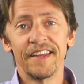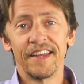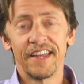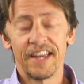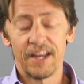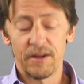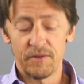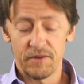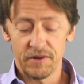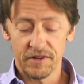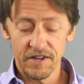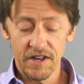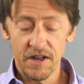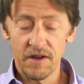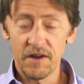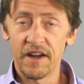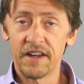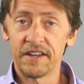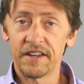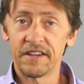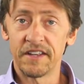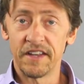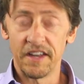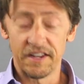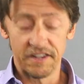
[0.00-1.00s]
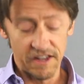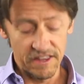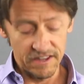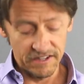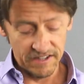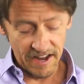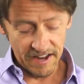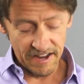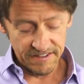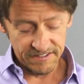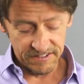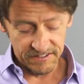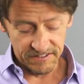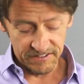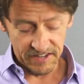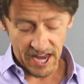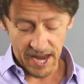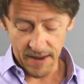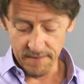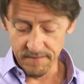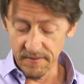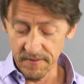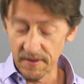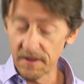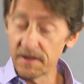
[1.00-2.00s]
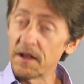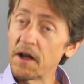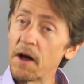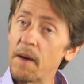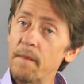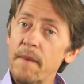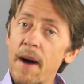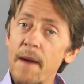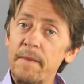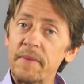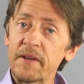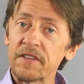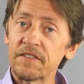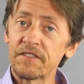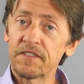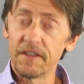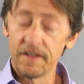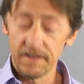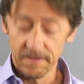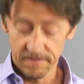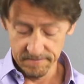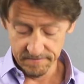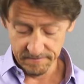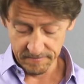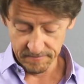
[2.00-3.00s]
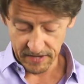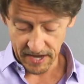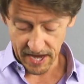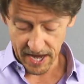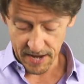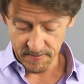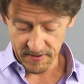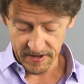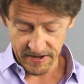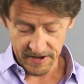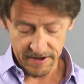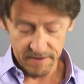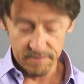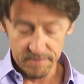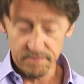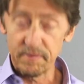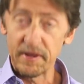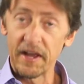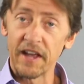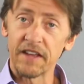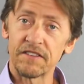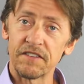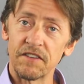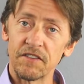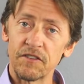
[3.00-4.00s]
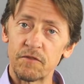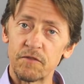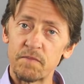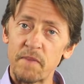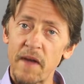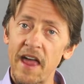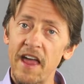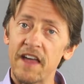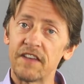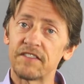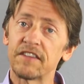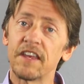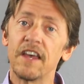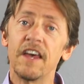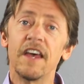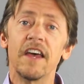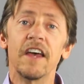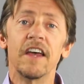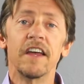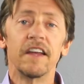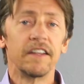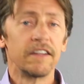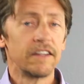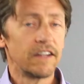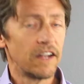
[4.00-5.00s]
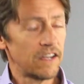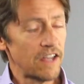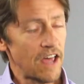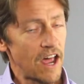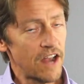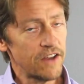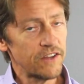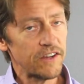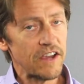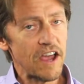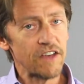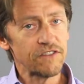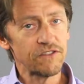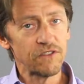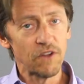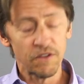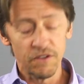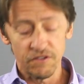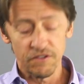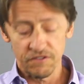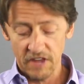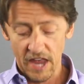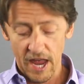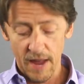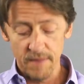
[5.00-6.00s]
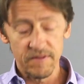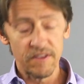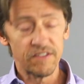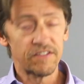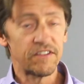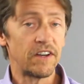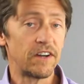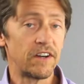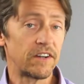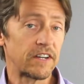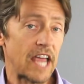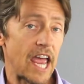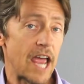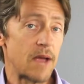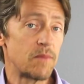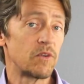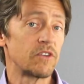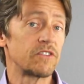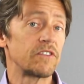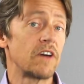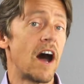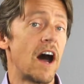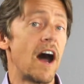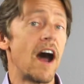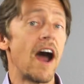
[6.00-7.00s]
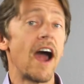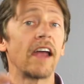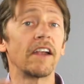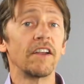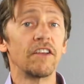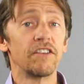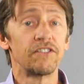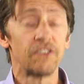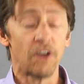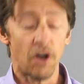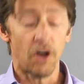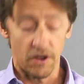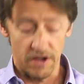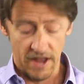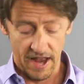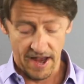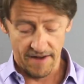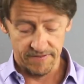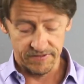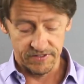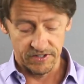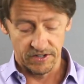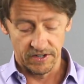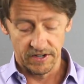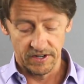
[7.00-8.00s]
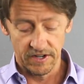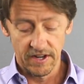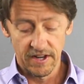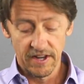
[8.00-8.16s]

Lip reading: Here we go. Another licensed game. A Muppets game here, Pigs in Space. A lot of you guys know this game. This here game was highly sought after.